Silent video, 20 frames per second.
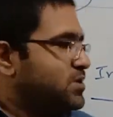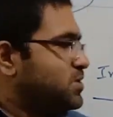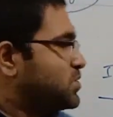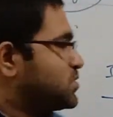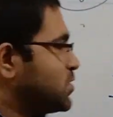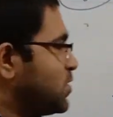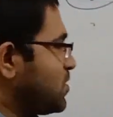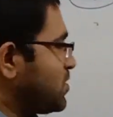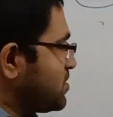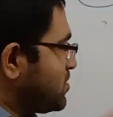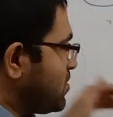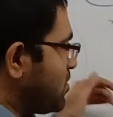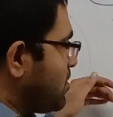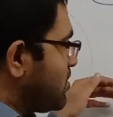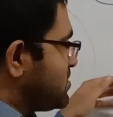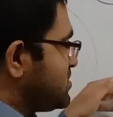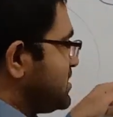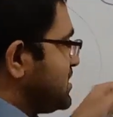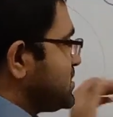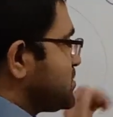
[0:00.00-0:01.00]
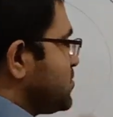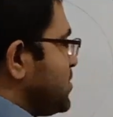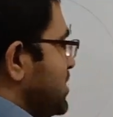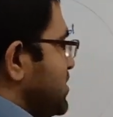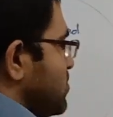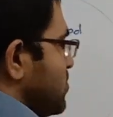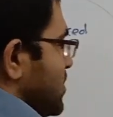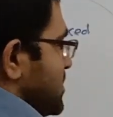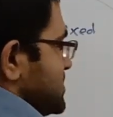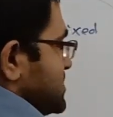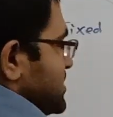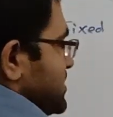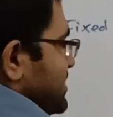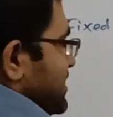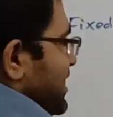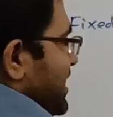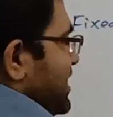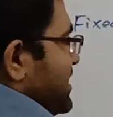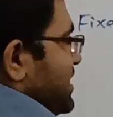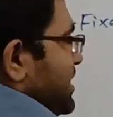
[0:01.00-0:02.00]
So this one was
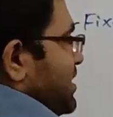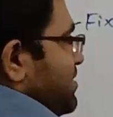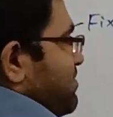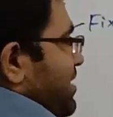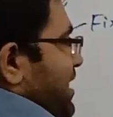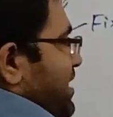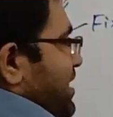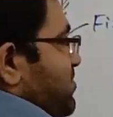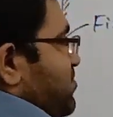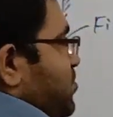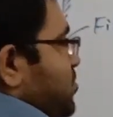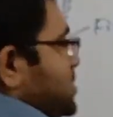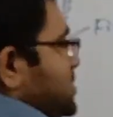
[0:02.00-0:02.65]
created by